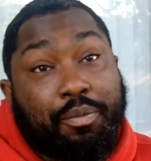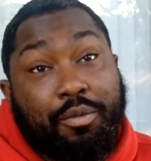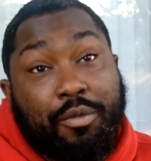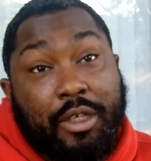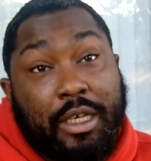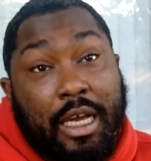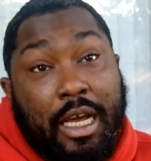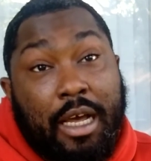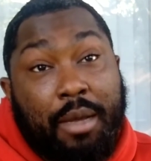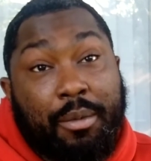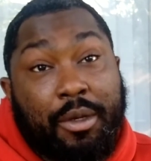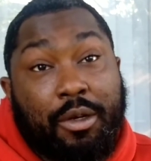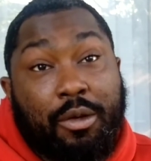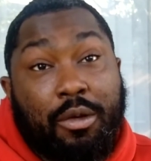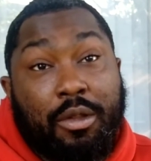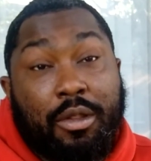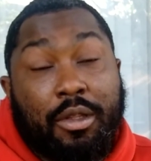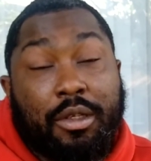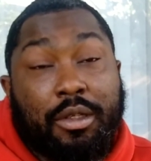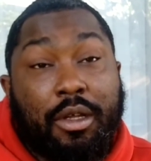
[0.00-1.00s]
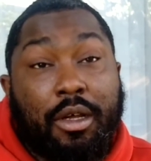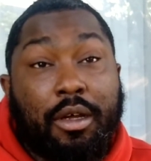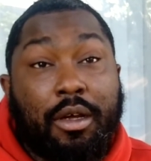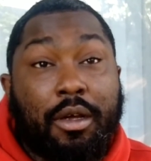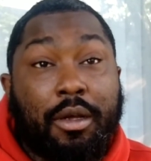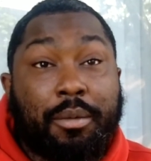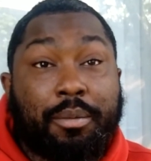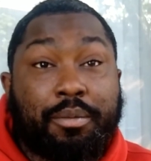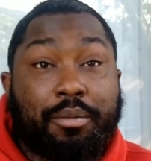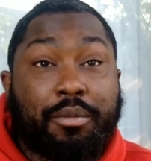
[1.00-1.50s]
comment on
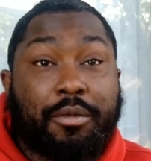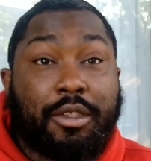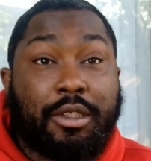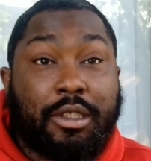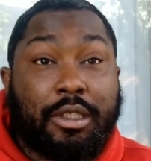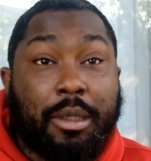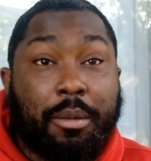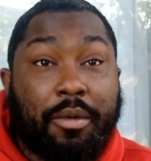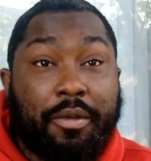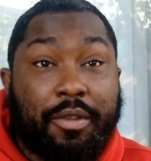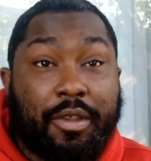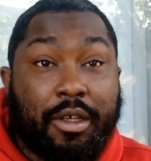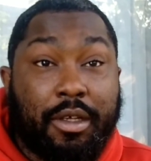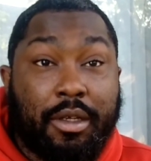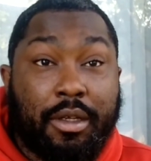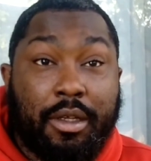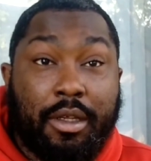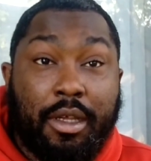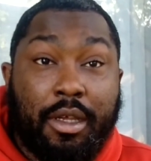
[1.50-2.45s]
the, some of the,